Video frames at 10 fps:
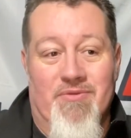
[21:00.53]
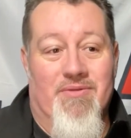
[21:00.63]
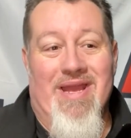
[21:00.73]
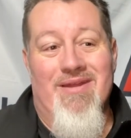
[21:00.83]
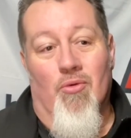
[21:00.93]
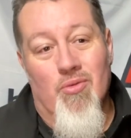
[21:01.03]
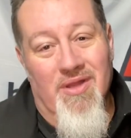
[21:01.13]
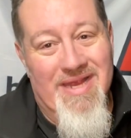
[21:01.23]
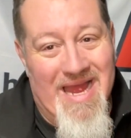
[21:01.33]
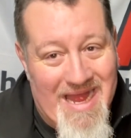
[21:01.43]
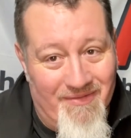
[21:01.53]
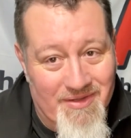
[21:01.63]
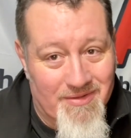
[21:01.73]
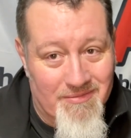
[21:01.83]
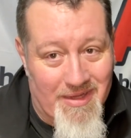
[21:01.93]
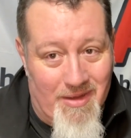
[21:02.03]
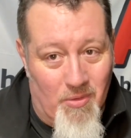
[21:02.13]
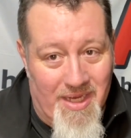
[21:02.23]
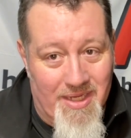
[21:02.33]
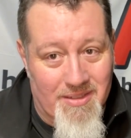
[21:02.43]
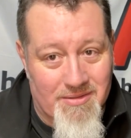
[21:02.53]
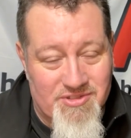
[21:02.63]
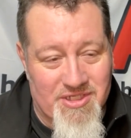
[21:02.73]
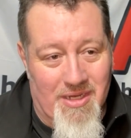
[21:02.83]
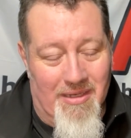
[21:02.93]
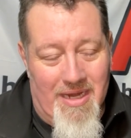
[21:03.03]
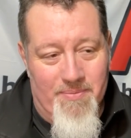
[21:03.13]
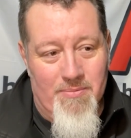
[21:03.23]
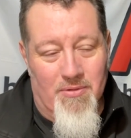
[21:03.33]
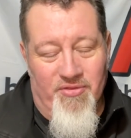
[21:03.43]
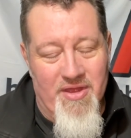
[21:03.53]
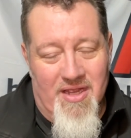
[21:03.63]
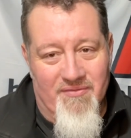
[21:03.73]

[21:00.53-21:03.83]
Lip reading: They don't really have it that way. See, a lot of people don't think of